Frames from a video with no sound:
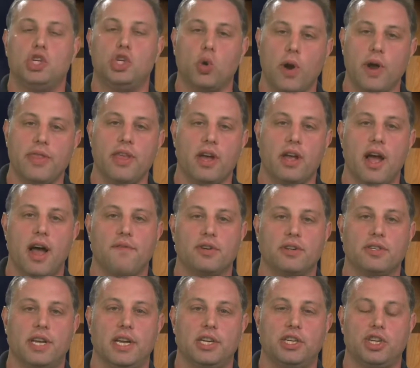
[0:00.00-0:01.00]
join the
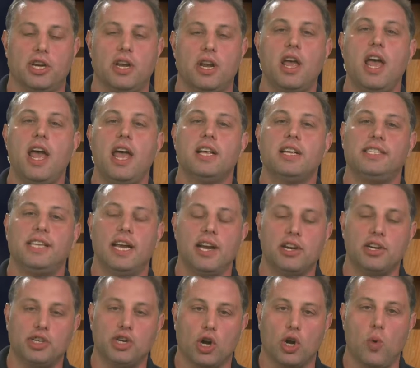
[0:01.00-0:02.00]
conversation. Send
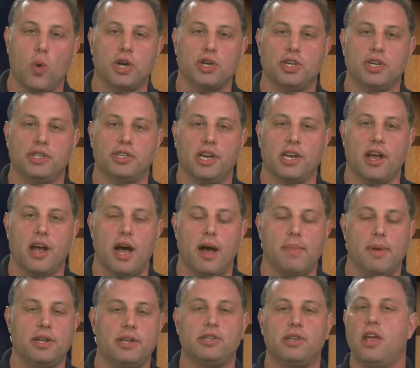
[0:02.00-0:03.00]
us your questions and
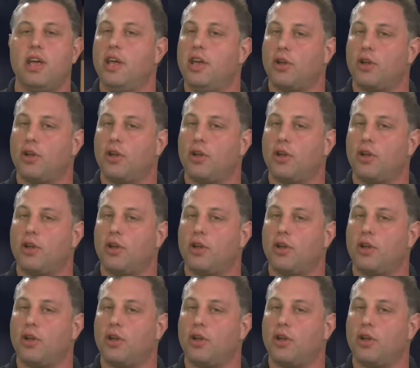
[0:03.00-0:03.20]
comments,